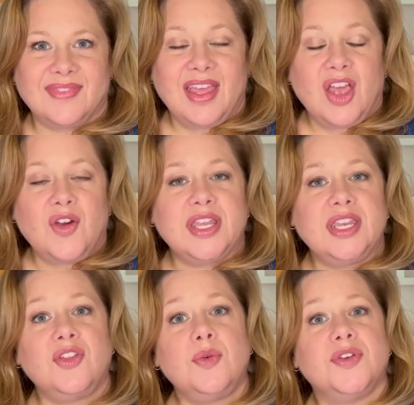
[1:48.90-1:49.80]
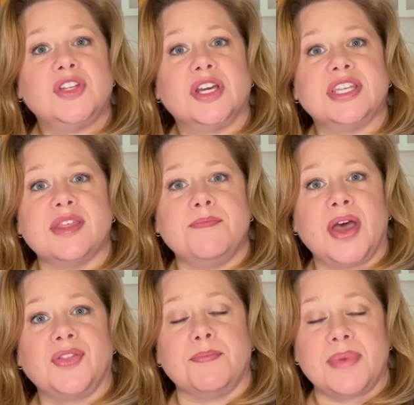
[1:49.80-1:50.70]
All right, now that we've talked
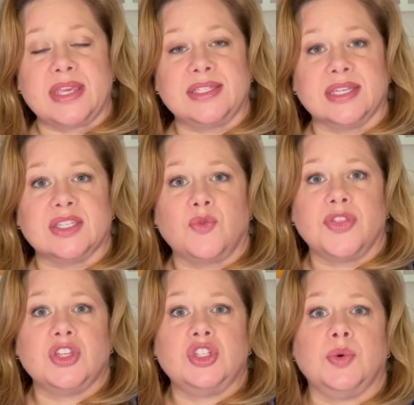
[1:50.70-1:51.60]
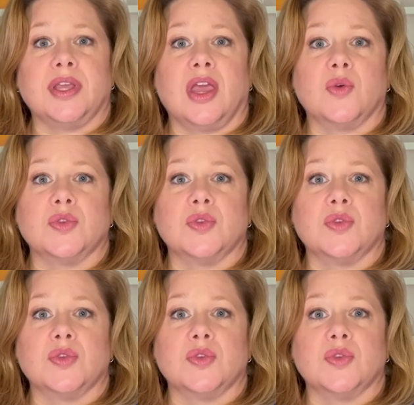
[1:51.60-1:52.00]
about the basics of what the two accounts